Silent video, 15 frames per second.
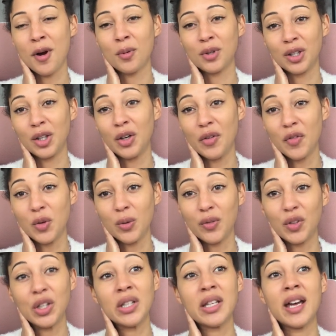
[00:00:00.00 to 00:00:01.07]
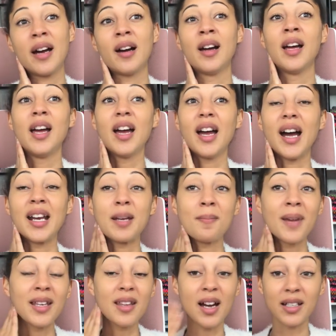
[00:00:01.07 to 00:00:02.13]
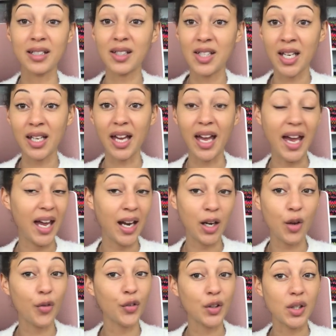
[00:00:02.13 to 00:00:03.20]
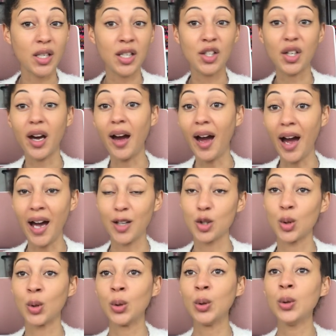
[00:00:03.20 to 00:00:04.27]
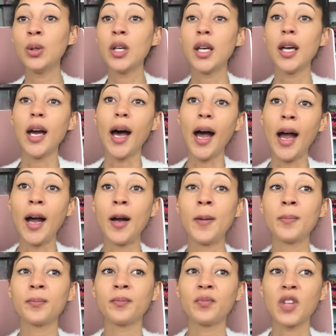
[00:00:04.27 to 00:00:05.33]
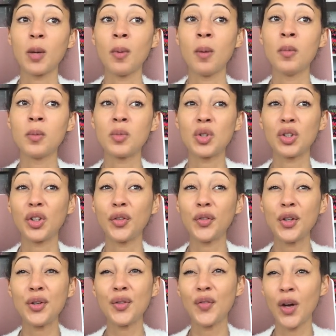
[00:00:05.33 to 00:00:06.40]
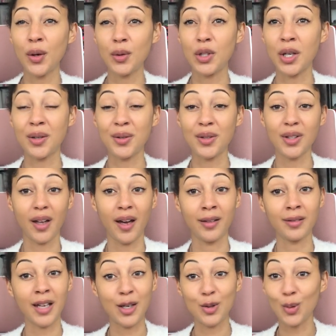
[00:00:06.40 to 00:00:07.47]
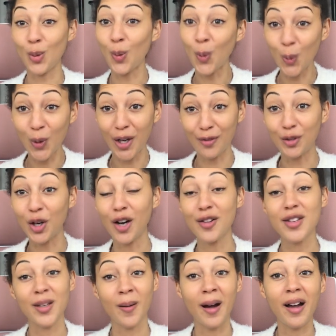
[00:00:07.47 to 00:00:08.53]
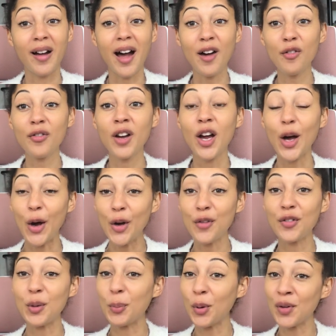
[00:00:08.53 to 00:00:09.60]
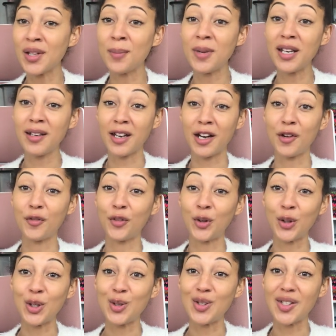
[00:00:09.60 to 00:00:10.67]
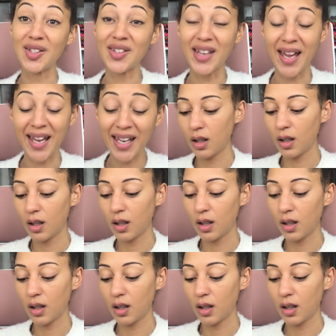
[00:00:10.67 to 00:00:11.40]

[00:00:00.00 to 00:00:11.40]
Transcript: I would have loved to have done that. And it meant that I didn't take any footage at all. Um, my mum took a few photos, and that's all I've got. So I have hopefully put them in now for you to see.